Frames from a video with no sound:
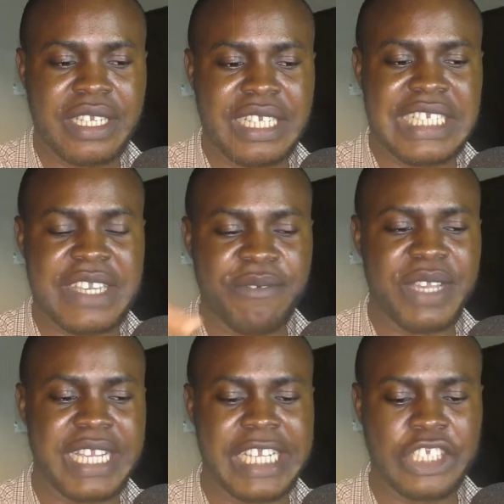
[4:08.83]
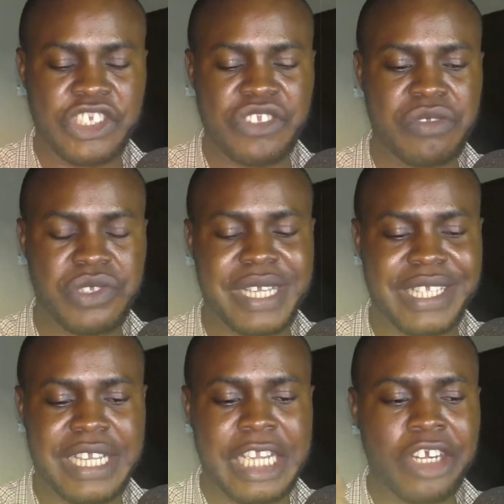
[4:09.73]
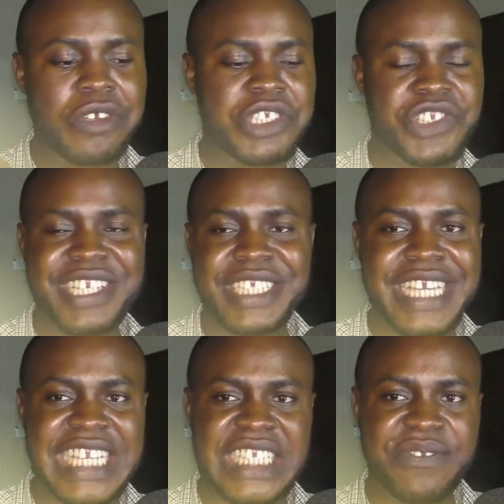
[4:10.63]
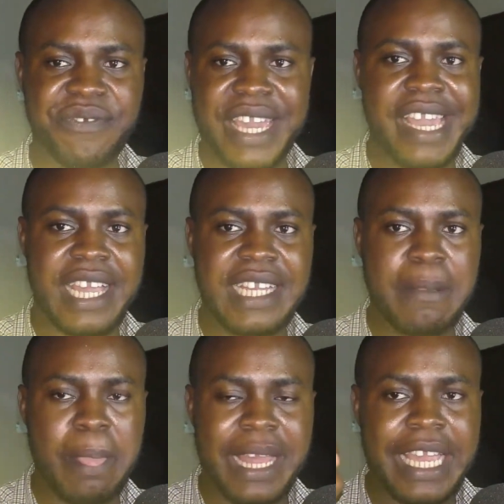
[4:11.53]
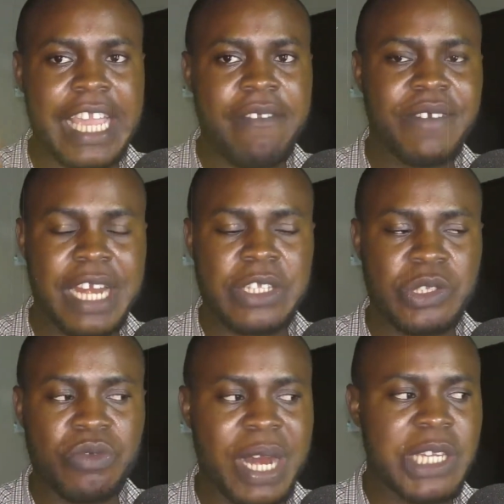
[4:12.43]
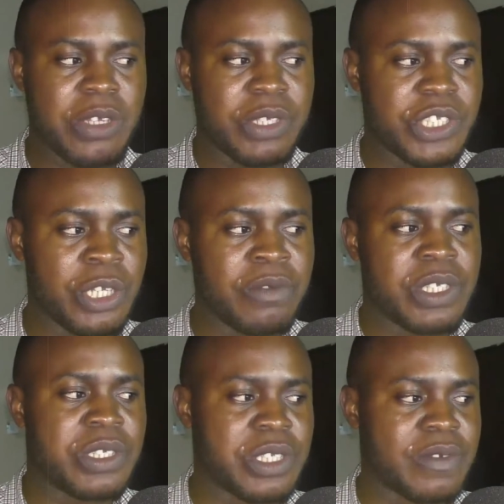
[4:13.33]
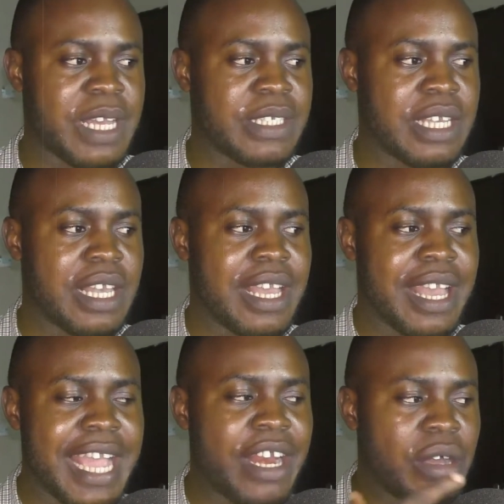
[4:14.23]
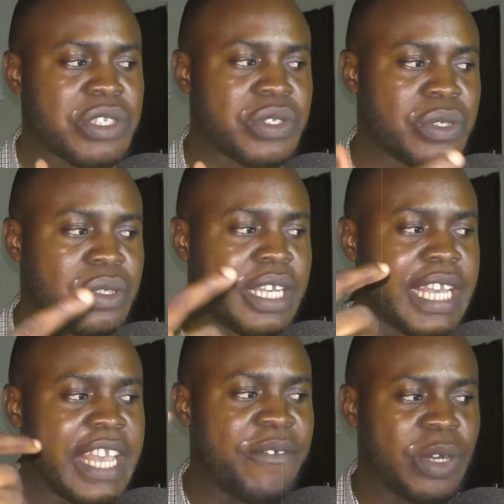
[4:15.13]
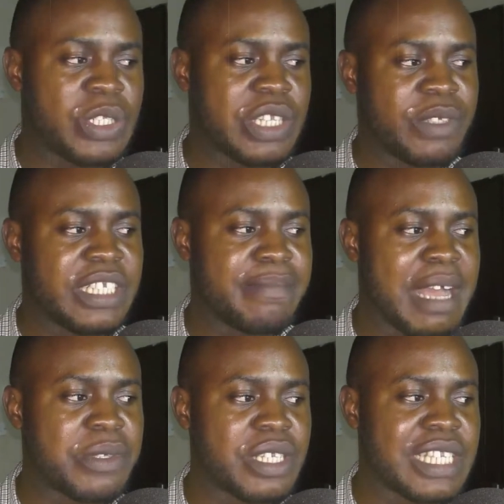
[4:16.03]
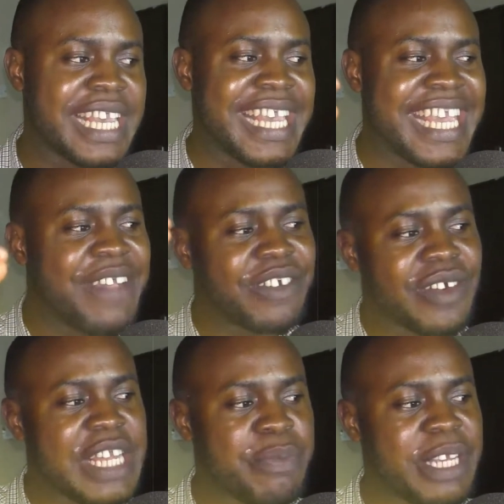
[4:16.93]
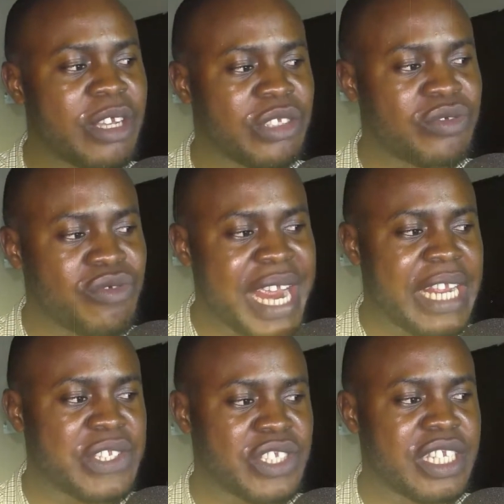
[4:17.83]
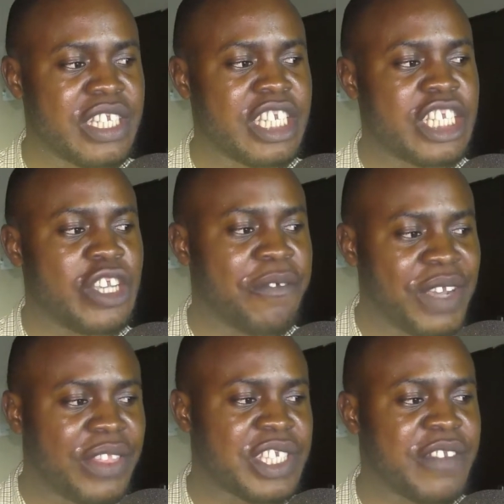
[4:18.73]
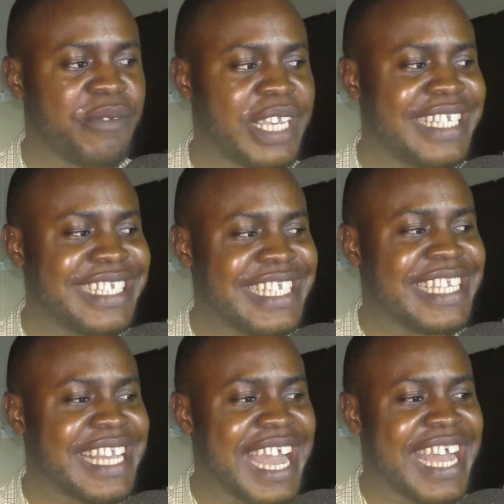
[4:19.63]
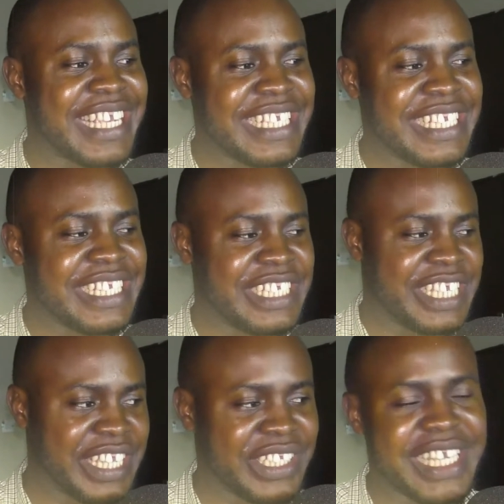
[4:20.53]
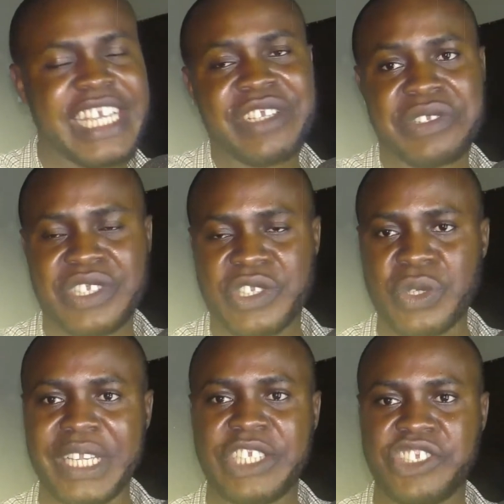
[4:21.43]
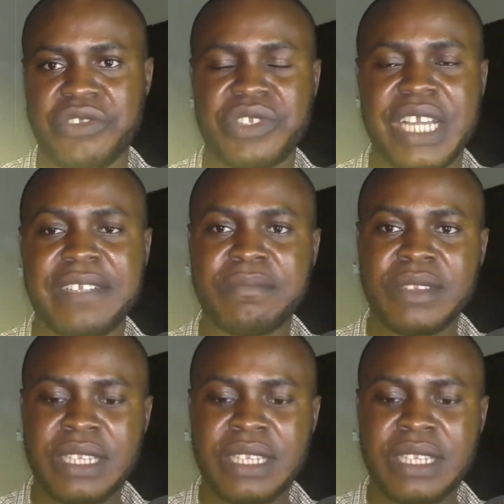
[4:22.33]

is in vain. It shows that Christianity is fake if there is no resurrection of Jesus Christ. And also, in verse 17, the Bible says, if Christ be not raised, your faith is in vain, ye are yet in your sins. So it shows that